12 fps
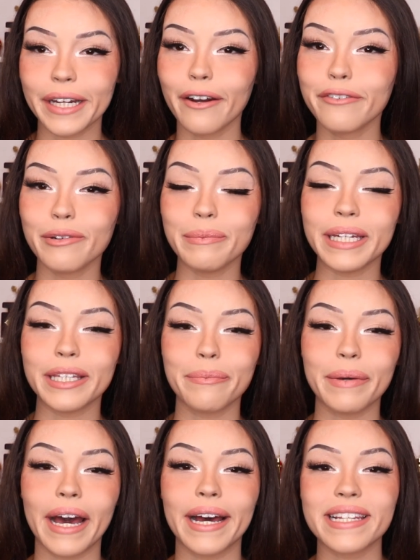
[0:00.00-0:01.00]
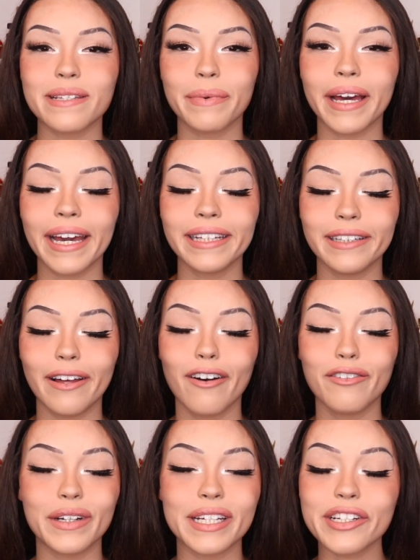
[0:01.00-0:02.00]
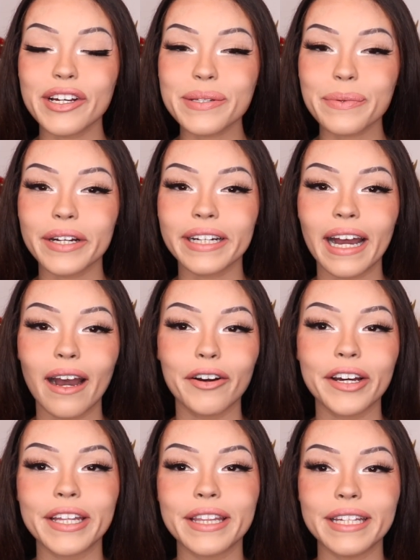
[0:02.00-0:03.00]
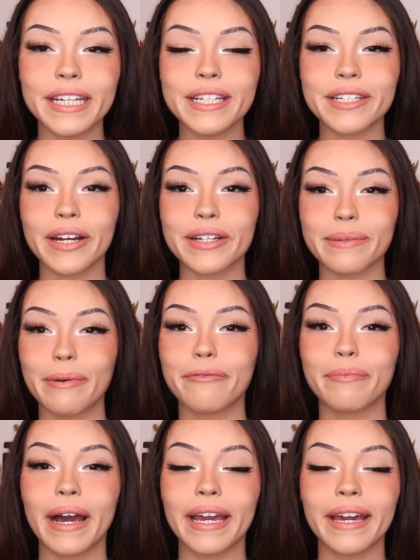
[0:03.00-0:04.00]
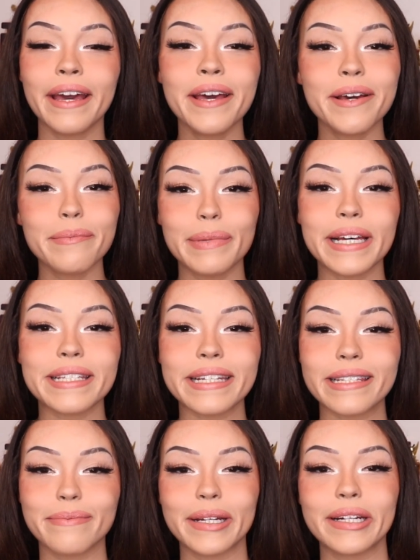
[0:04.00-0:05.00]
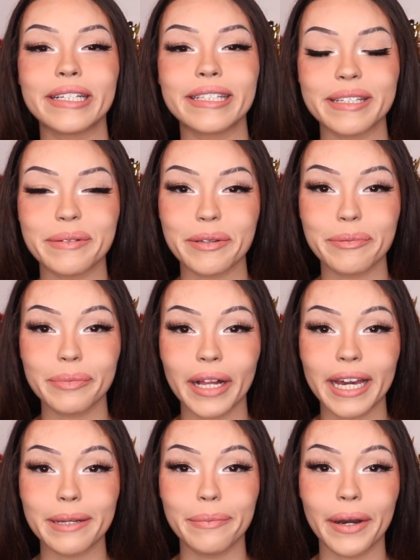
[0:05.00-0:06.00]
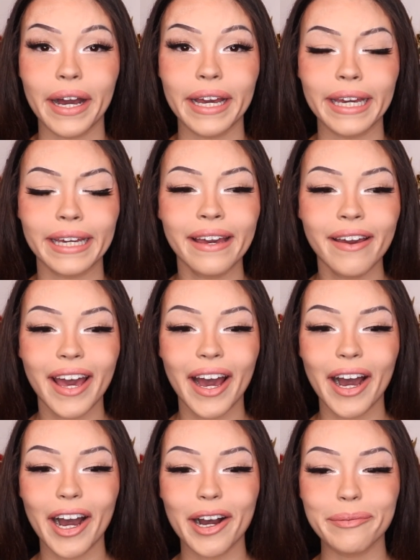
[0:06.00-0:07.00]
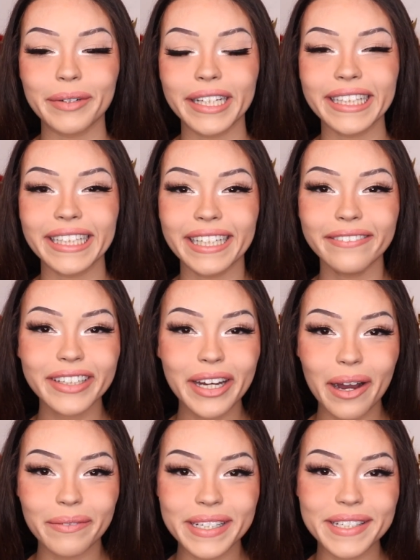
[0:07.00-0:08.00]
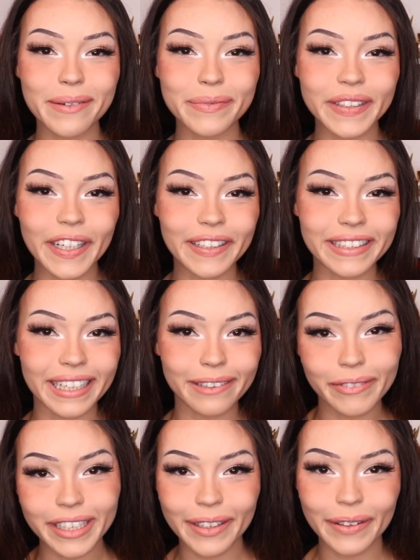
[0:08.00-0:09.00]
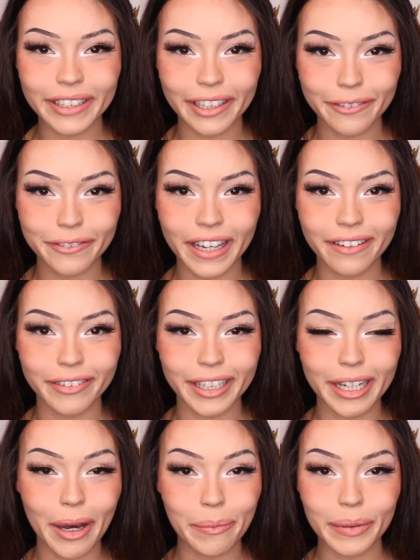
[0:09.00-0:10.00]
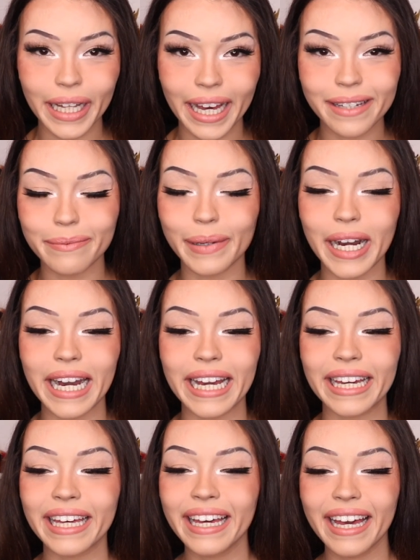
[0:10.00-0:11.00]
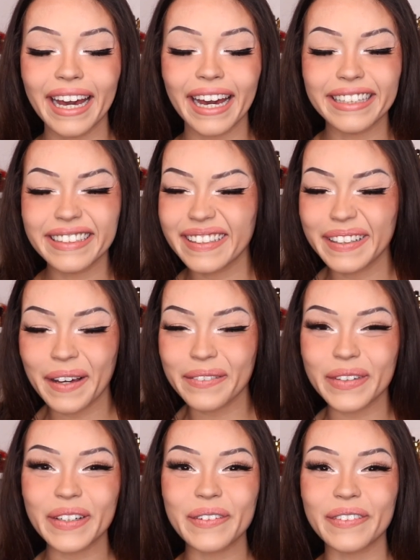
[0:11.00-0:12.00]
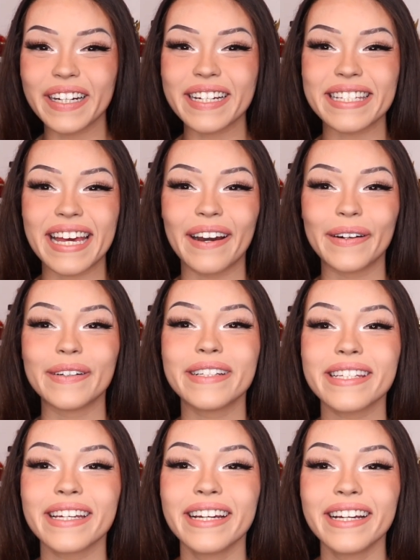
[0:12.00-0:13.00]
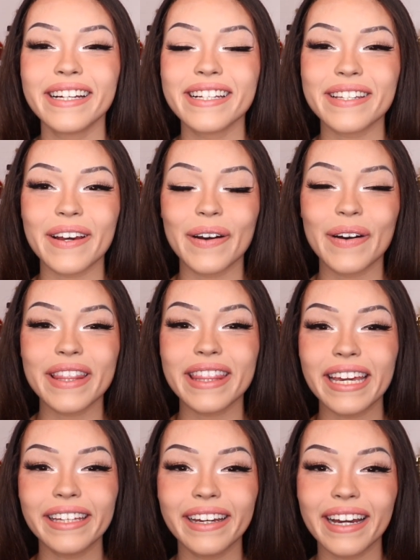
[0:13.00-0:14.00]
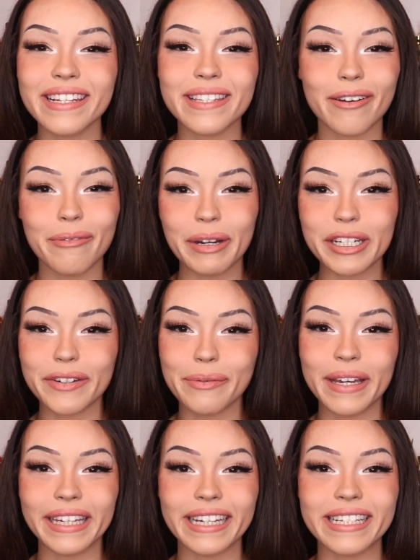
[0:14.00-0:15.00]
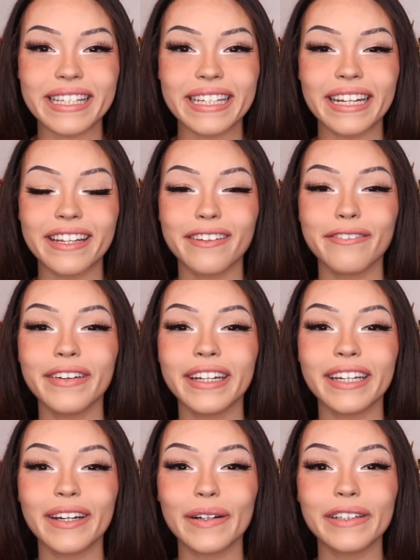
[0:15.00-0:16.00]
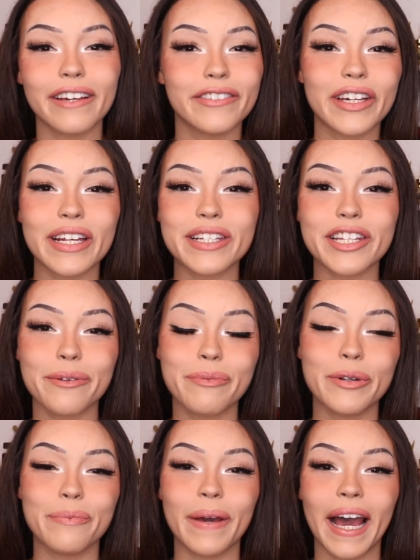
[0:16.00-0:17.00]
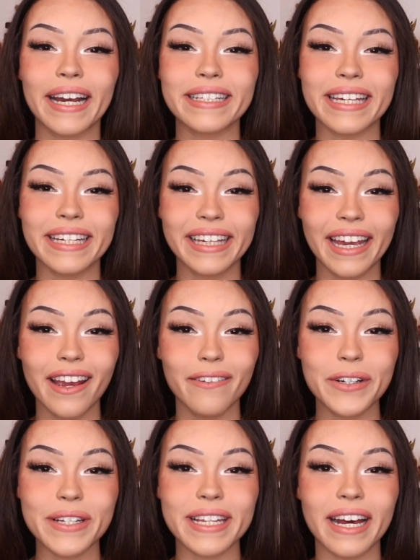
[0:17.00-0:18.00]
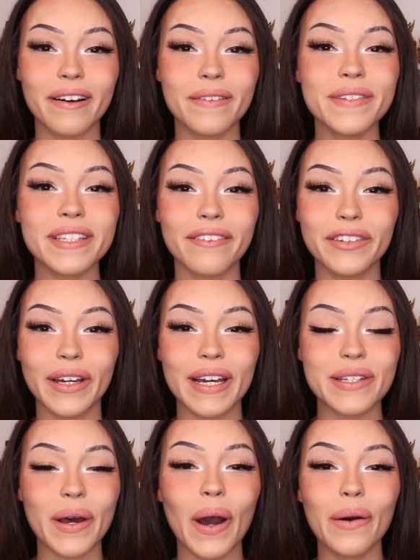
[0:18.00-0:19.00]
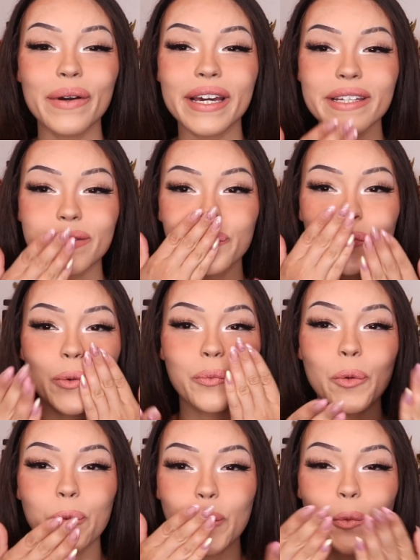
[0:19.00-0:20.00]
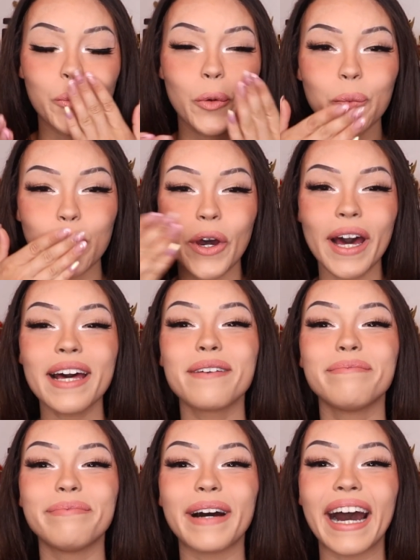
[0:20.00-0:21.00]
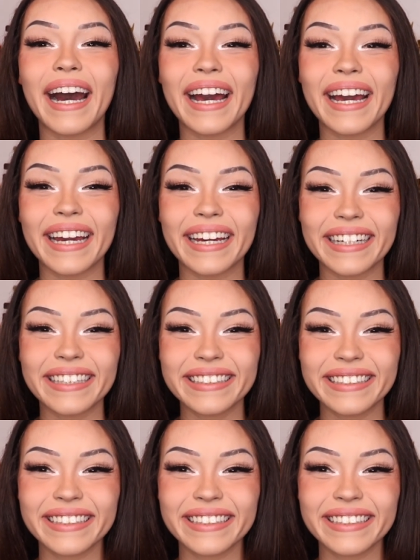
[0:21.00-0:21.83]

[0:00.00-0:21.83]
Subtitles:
out for me in the past, but I love when it does work out, and these are some of my best experiences with blind buying. Leave a comment down below letting me know your favorite blind buy. I love when it works out. So thank you guys so much for making it to the end of the video. Love you guys to the moon and back. Take care of yourselves. Love you guys always. Bye.